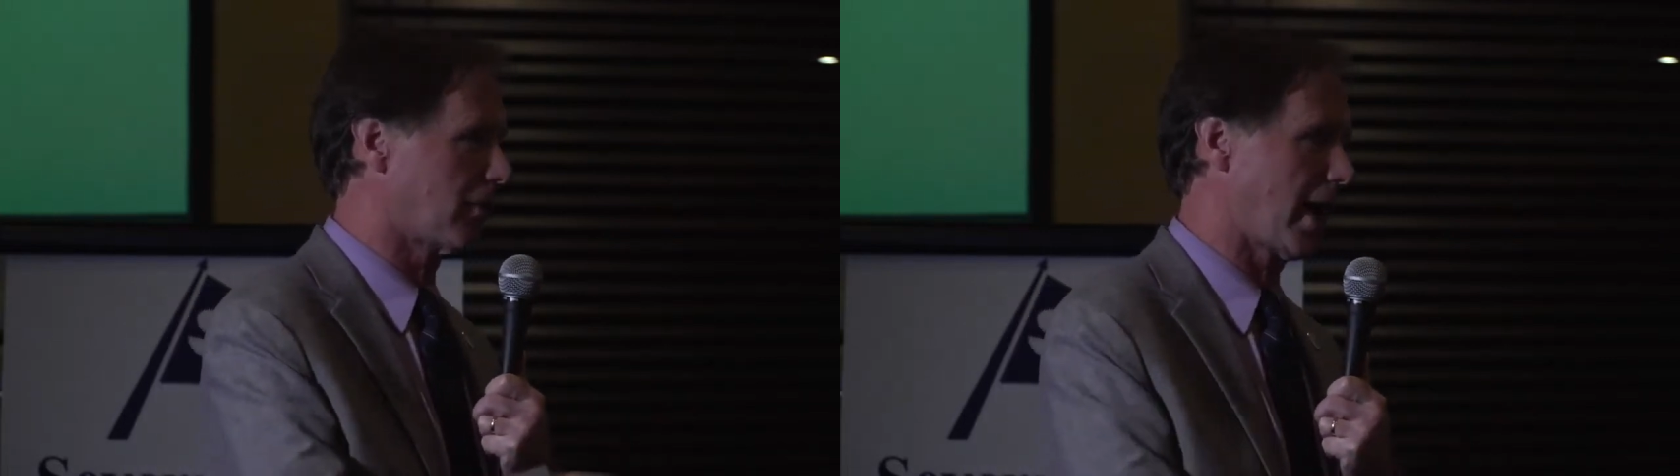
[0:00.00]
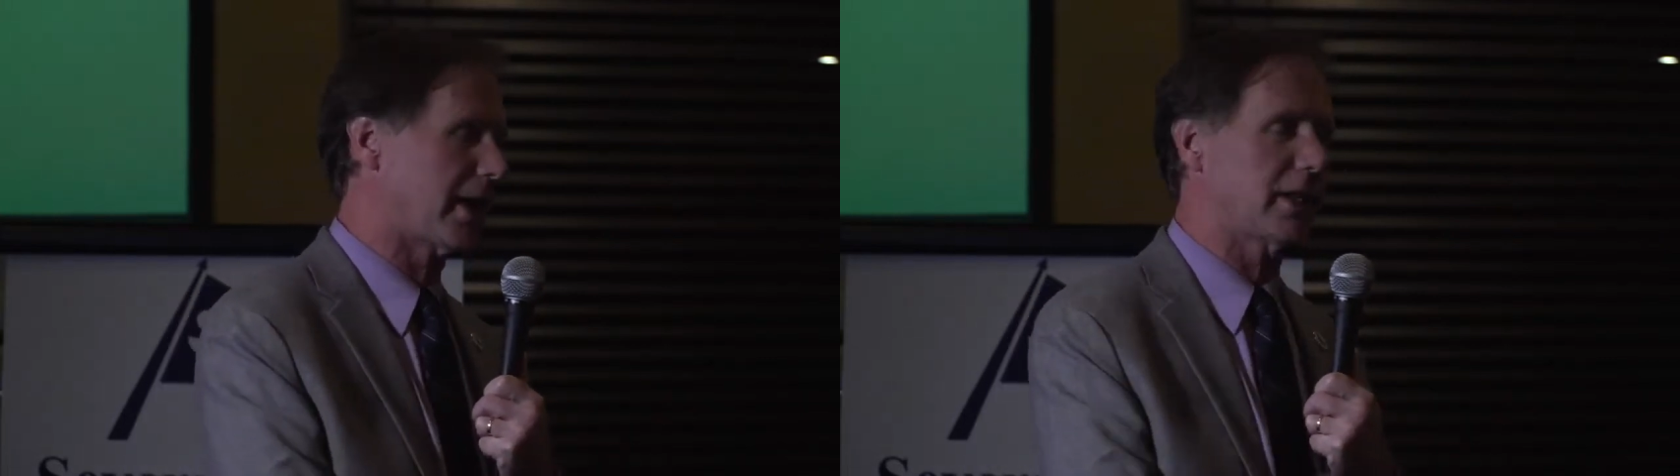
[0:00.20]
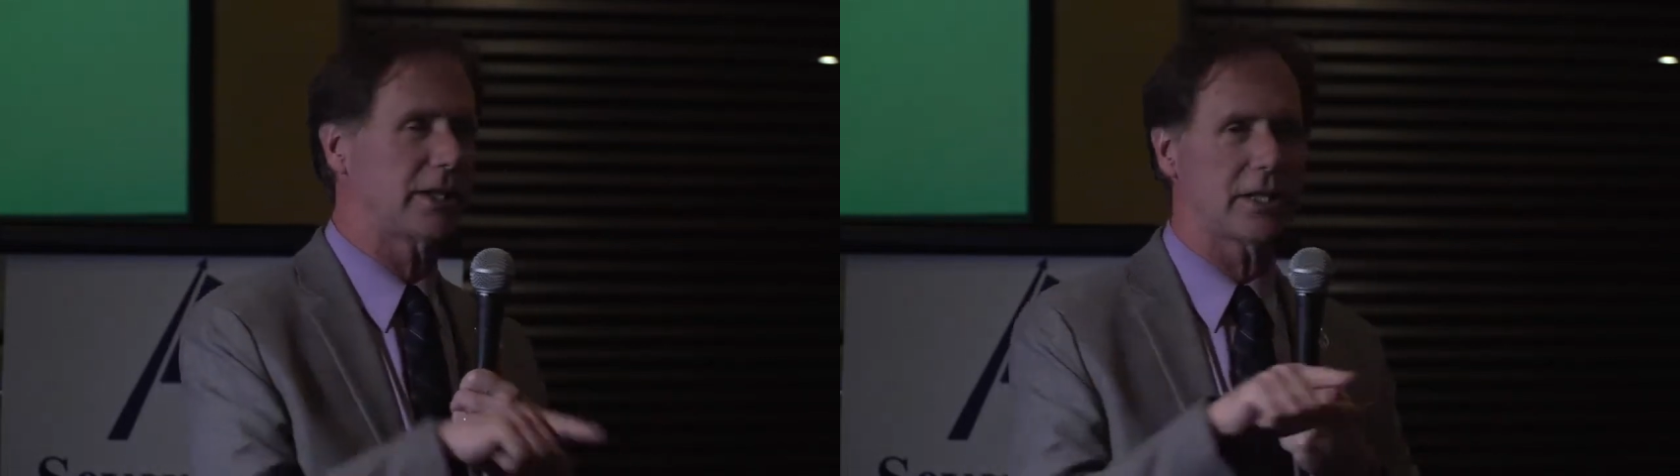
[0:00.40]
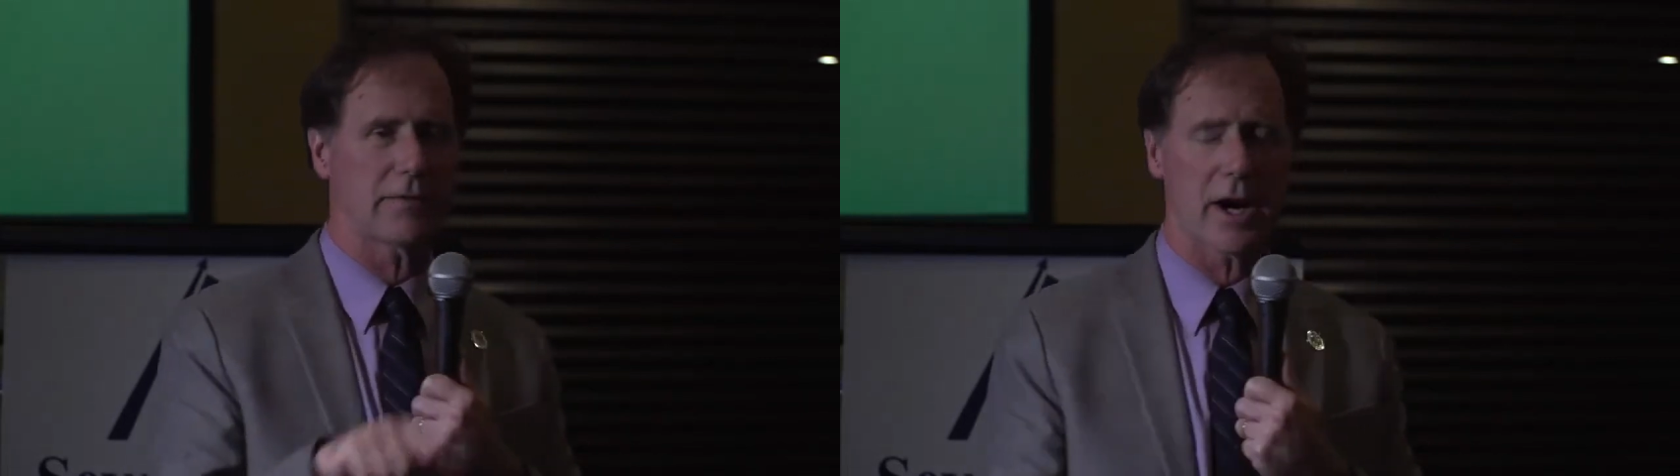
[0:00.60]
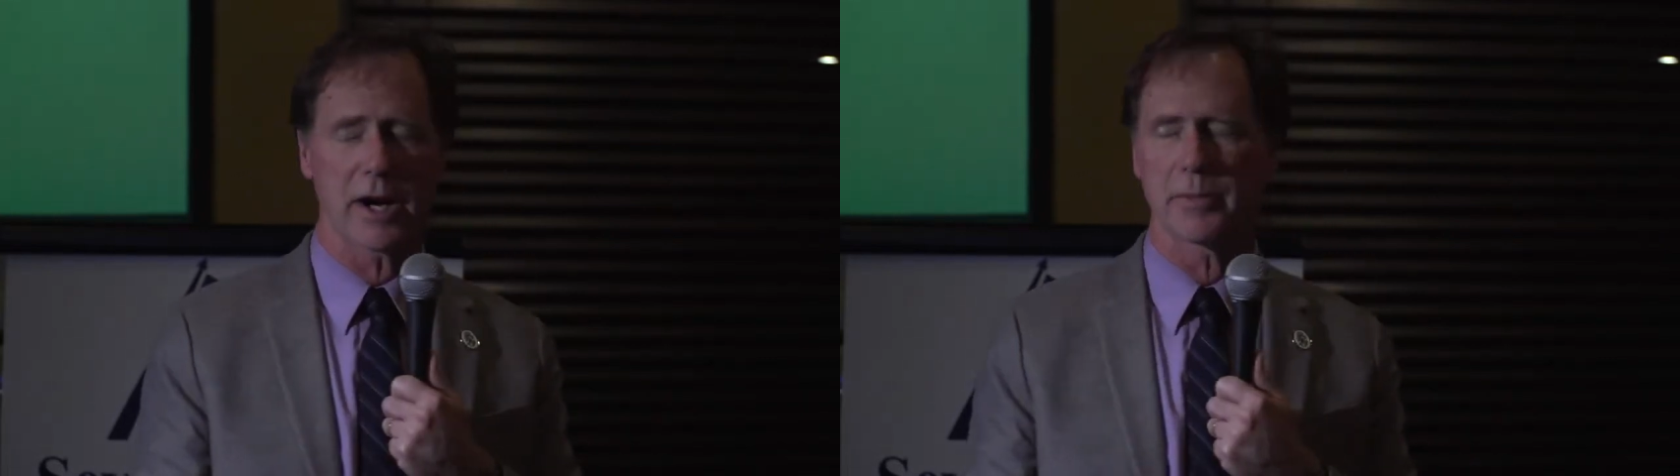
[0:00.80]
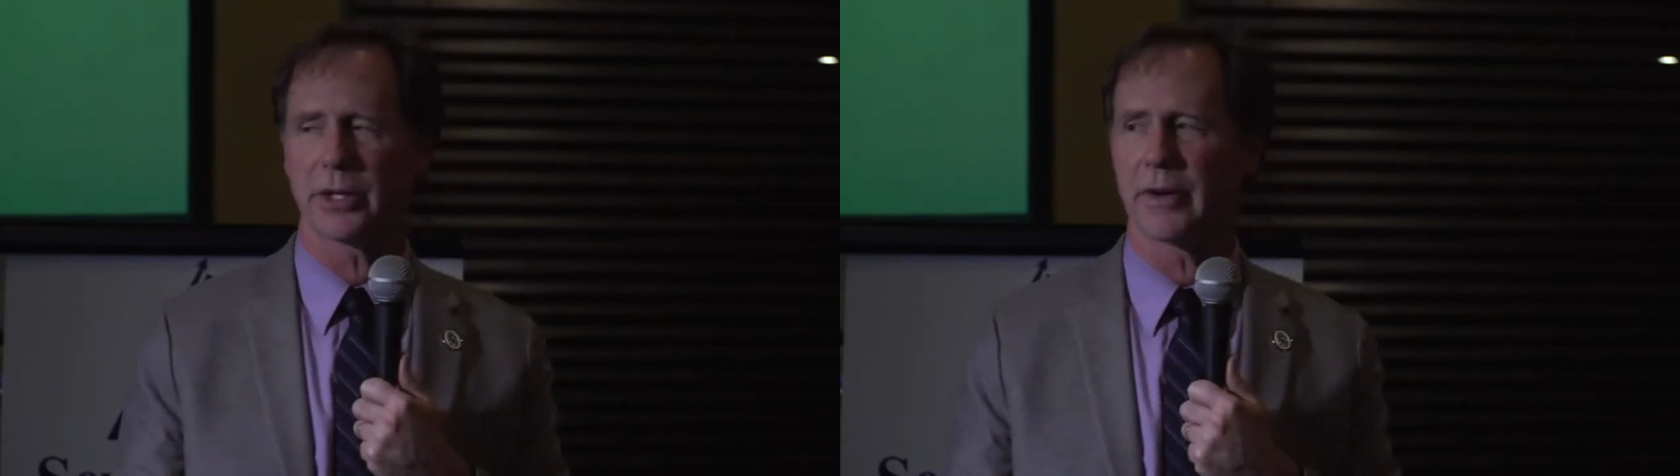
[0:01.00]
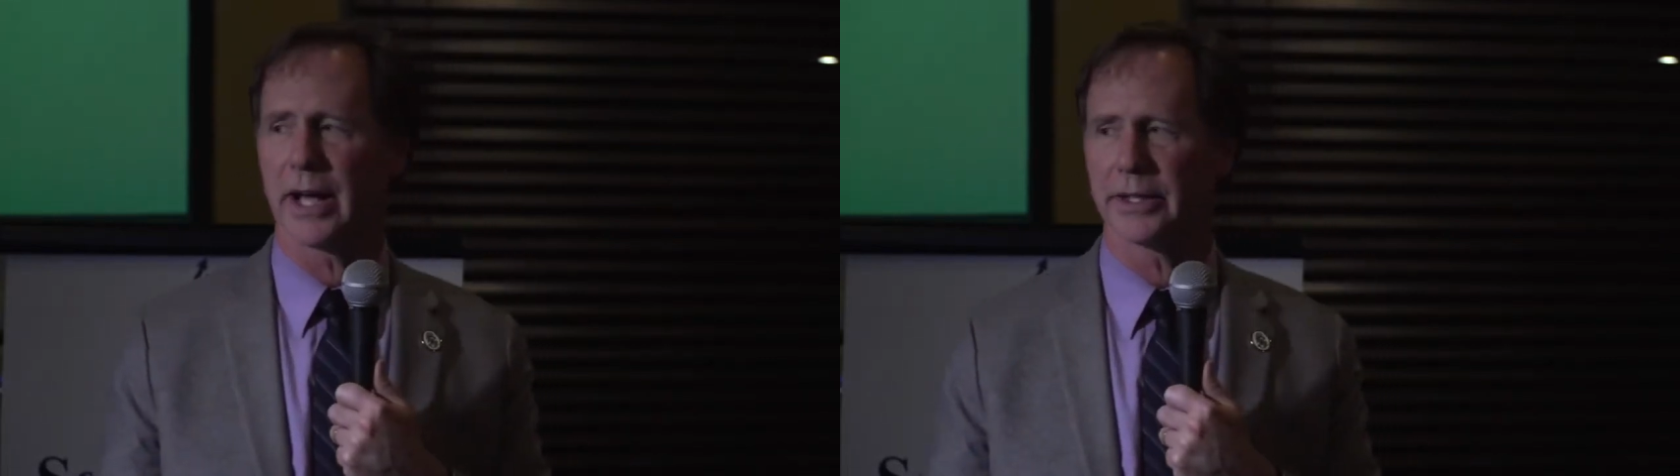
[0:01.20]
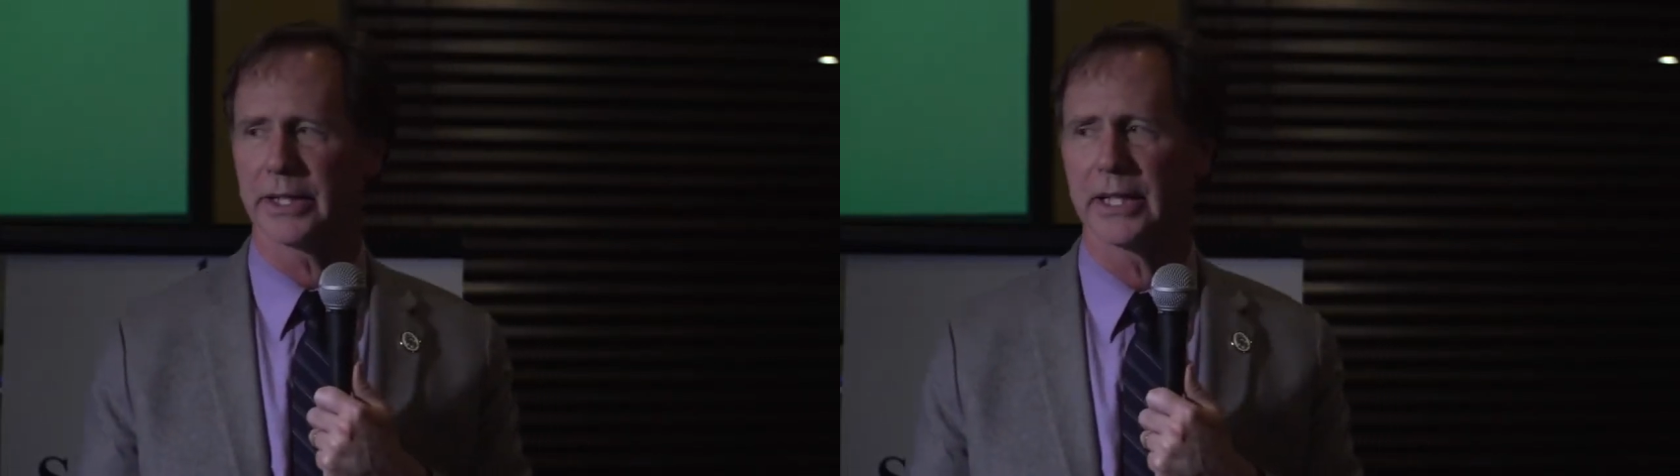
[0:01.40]
around it and the environment
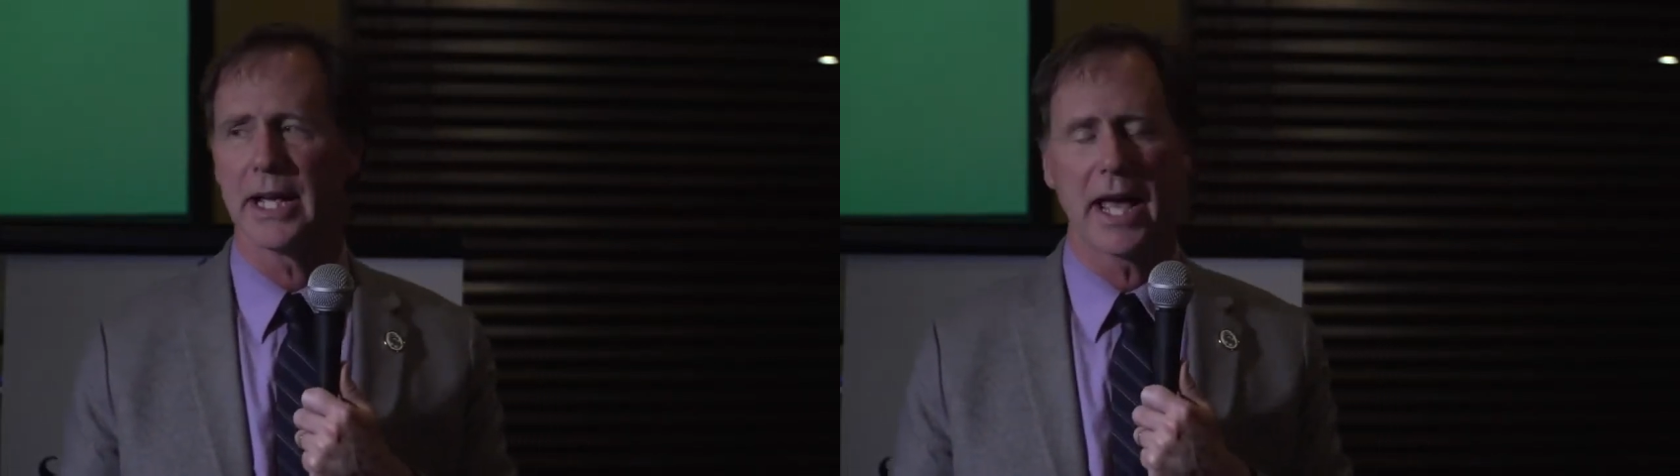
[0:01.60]
around it.